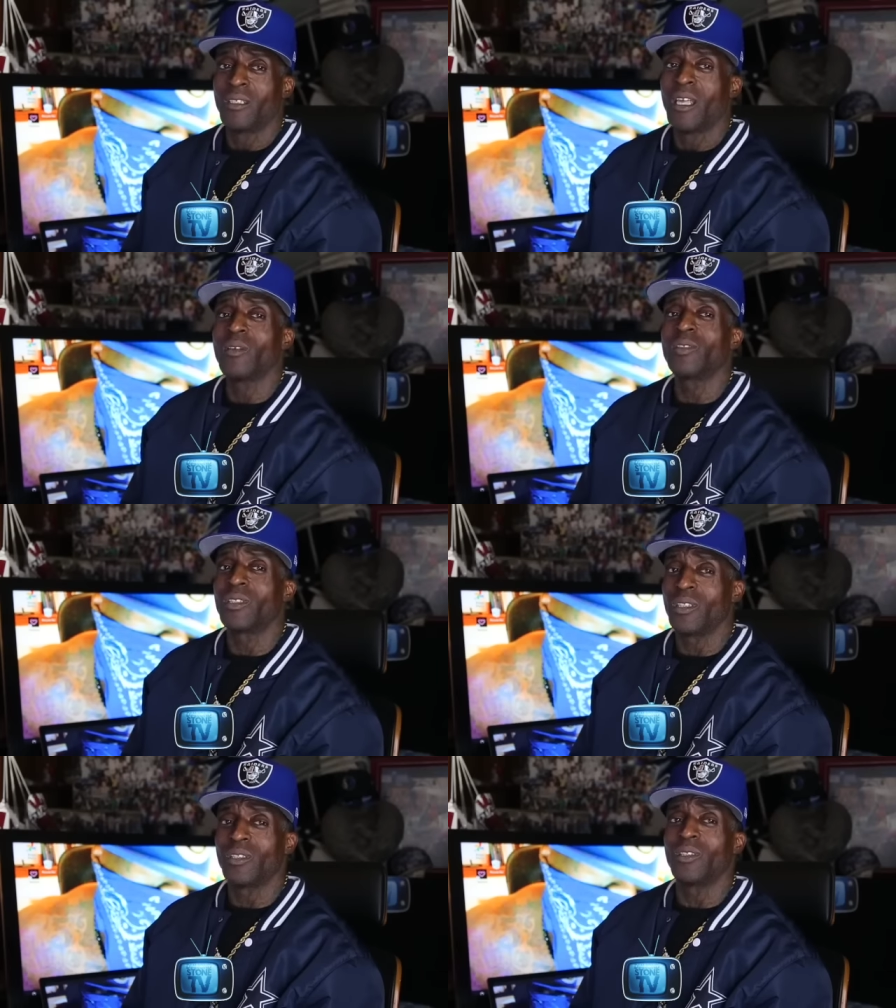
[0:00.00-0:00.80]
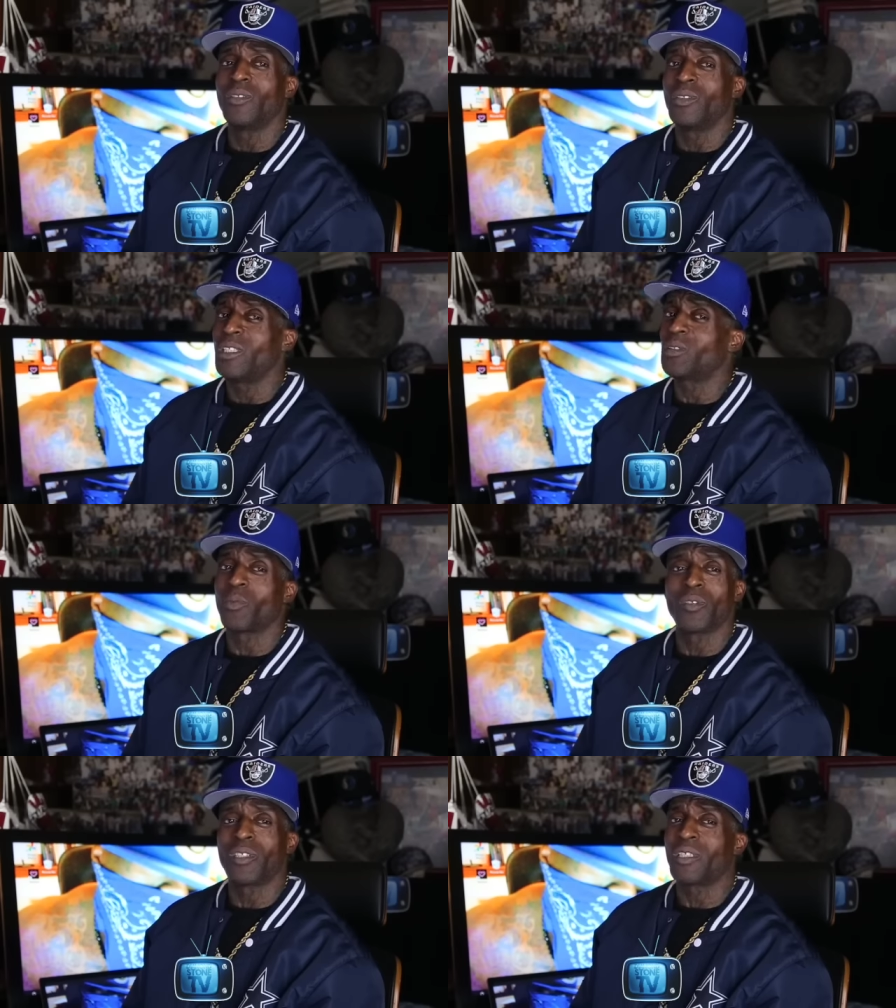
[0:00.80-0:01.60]
That was a good dude. He ain't
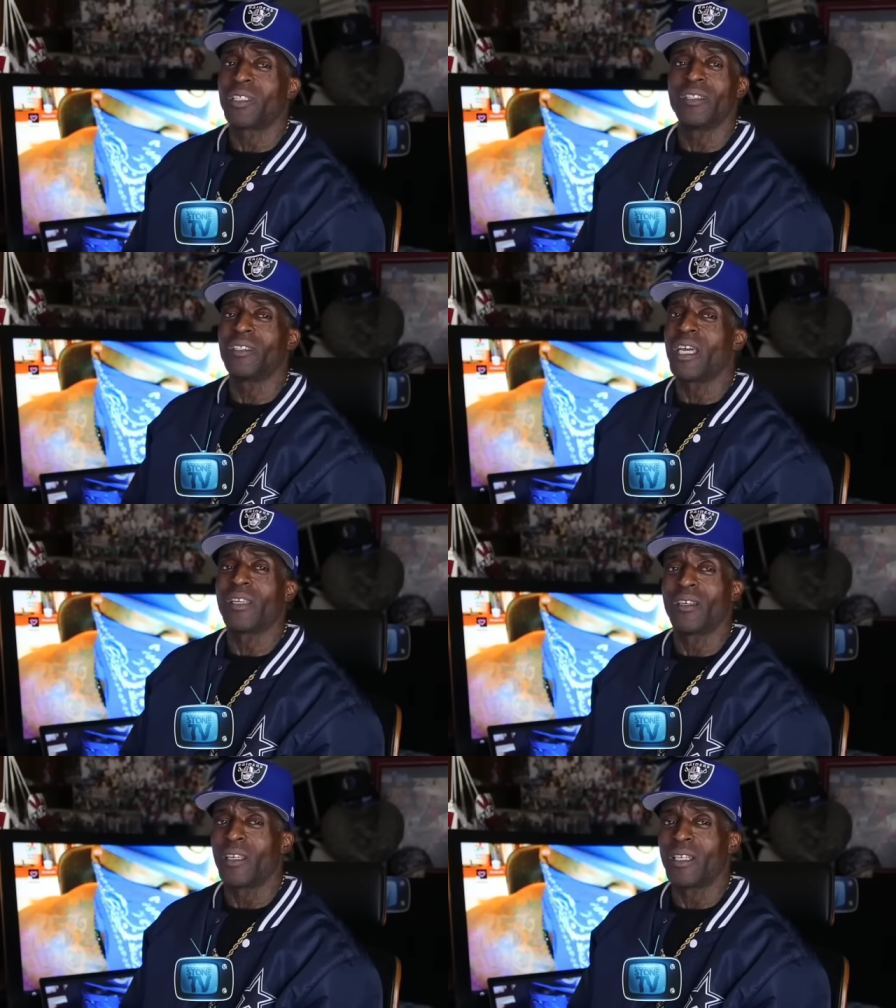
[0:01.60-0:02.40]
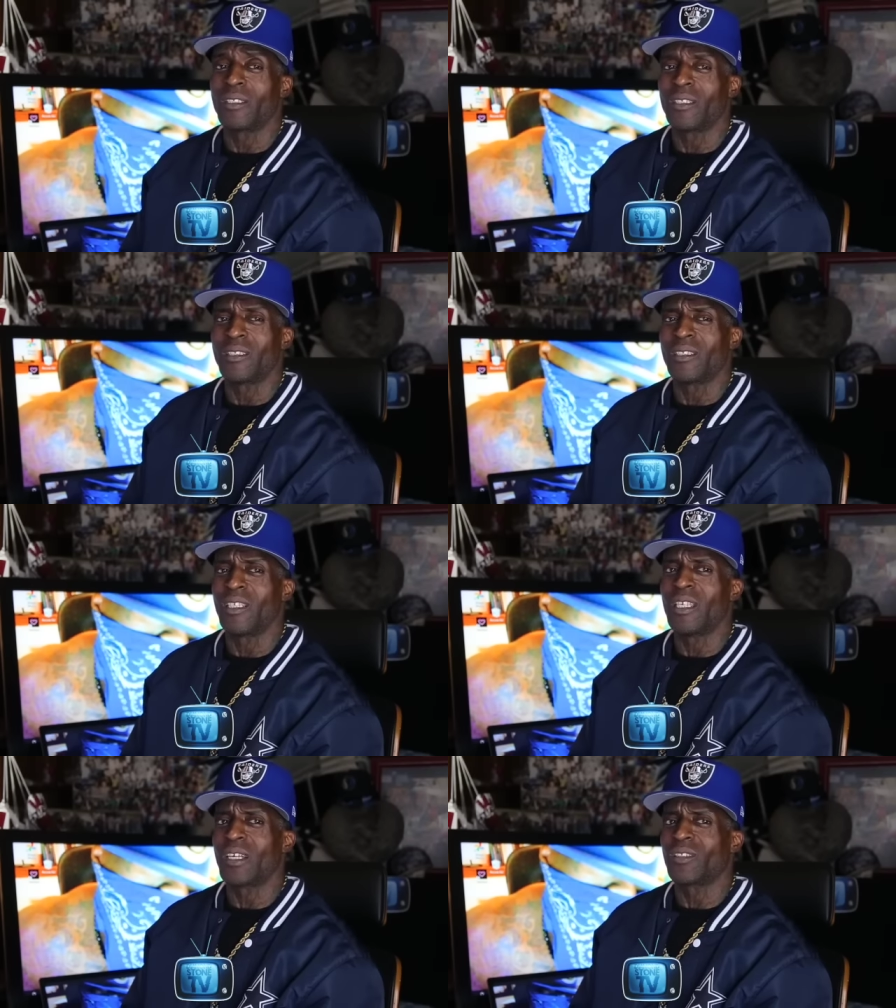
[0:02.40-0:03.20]
supposed to get killed down there like that.
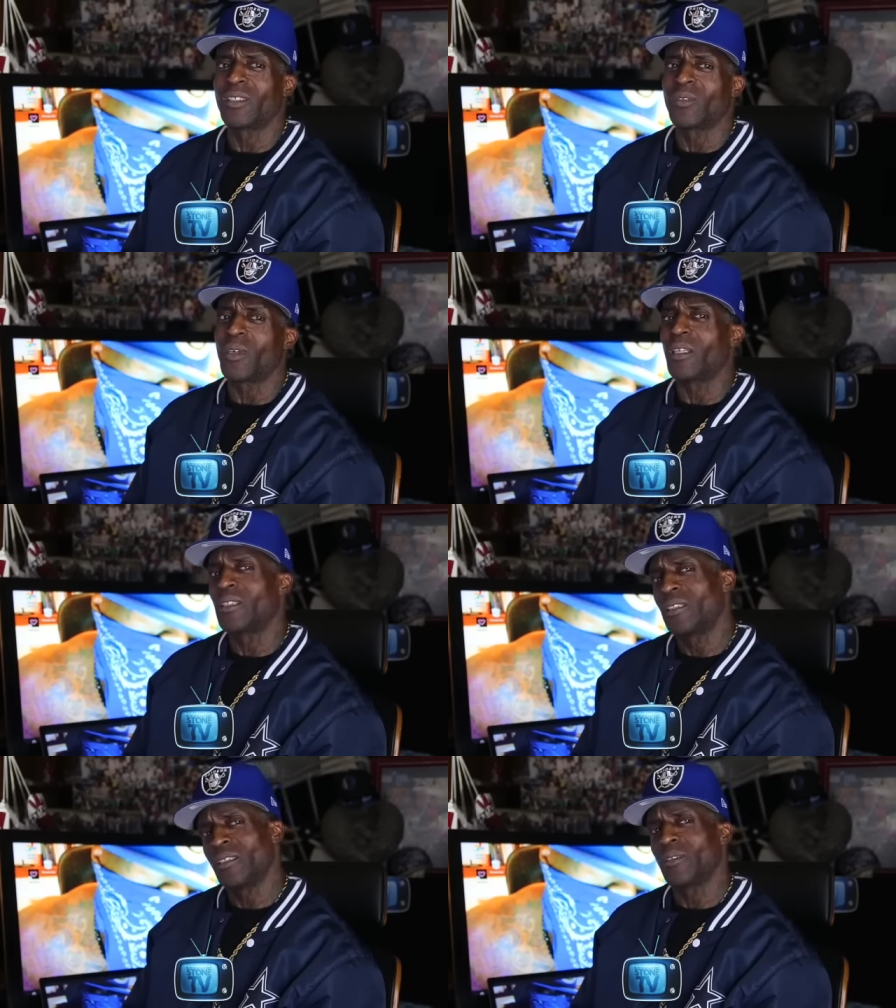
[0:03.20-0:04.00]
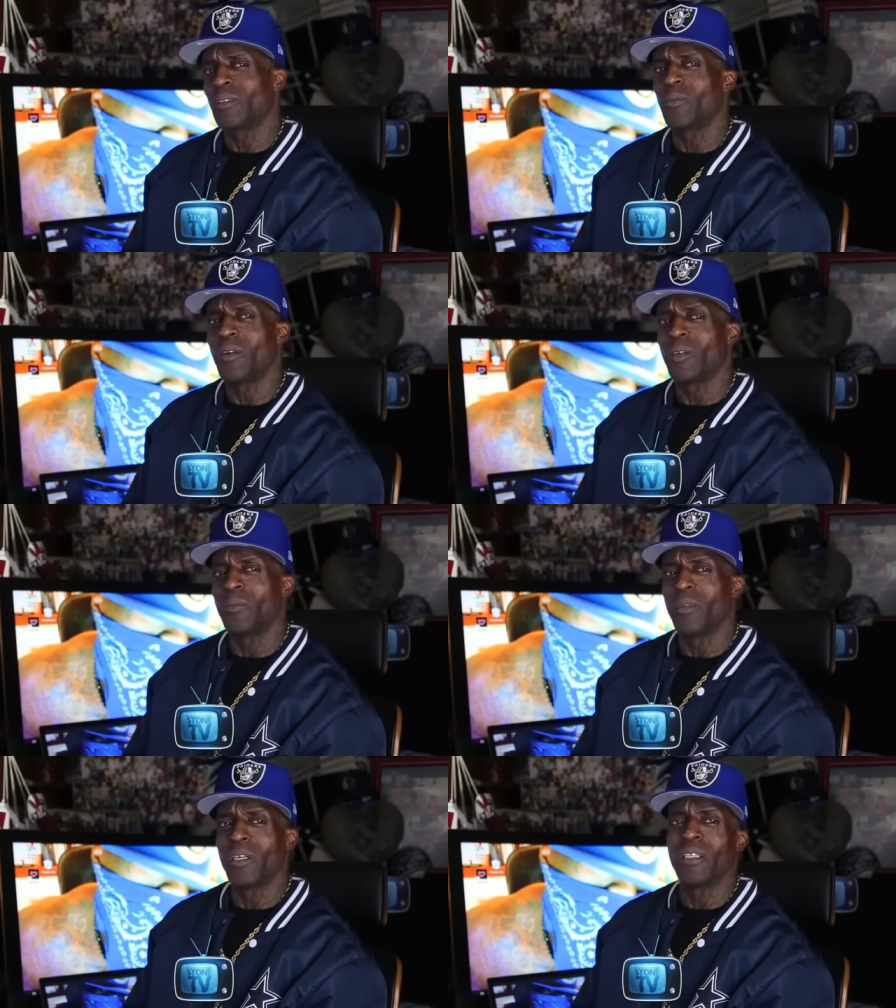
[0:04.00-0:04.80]
Then y'all turn around and kill him. Come
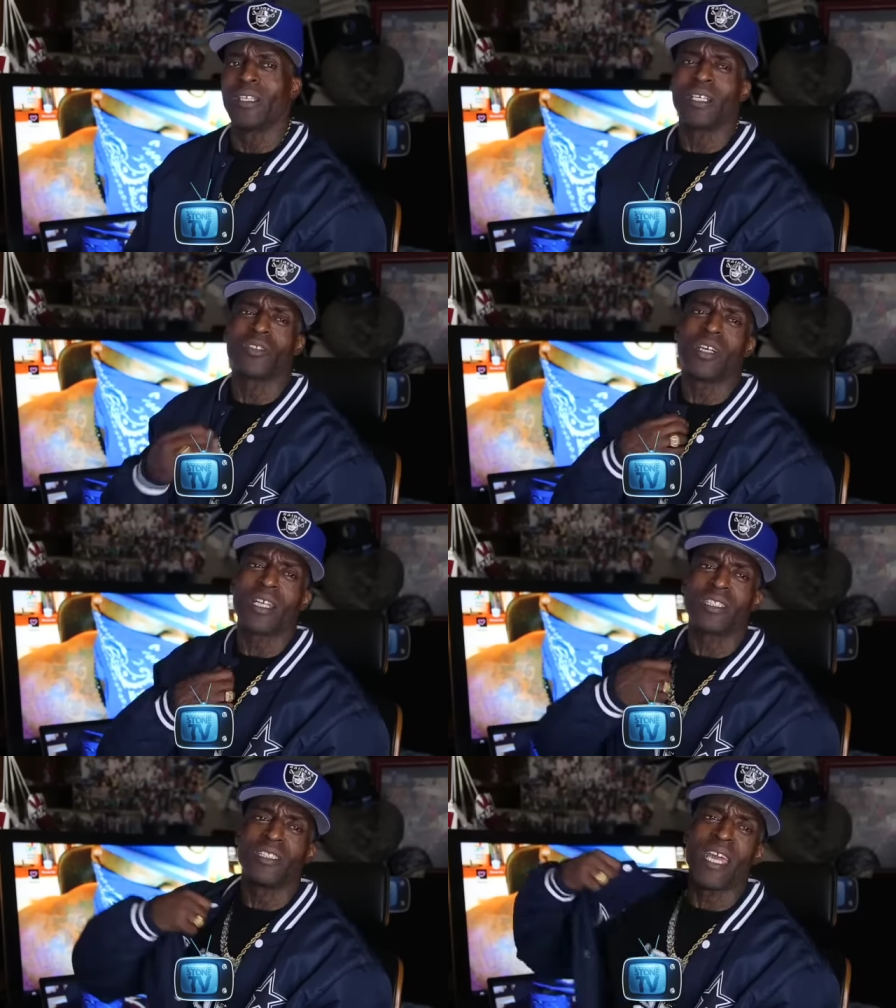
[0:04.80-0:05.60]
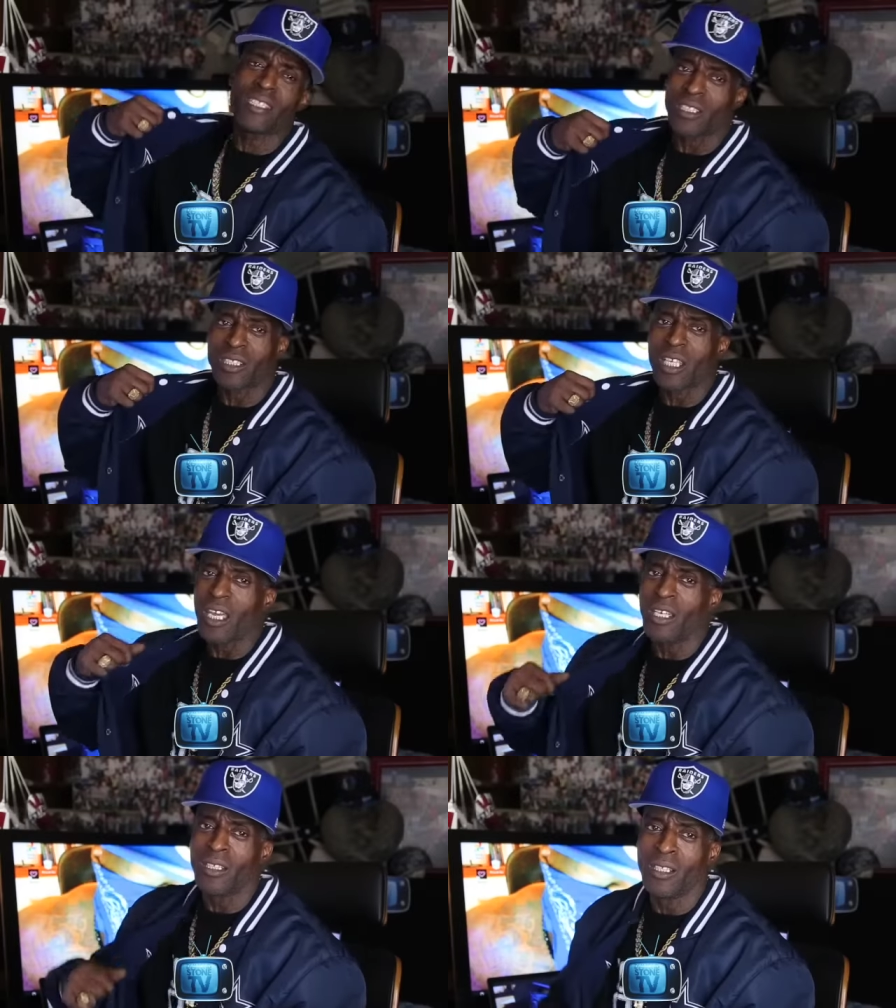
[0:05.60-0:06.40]
on. And the nigga try to snatch the
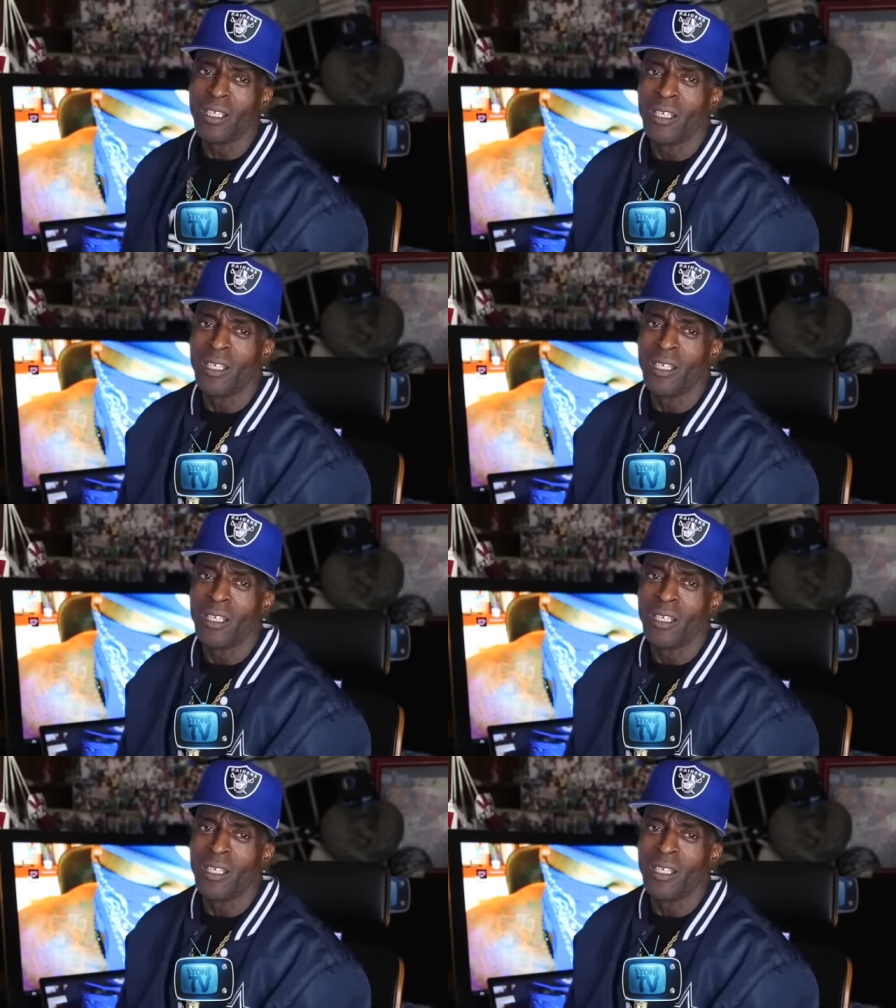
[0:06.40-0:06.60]
chain.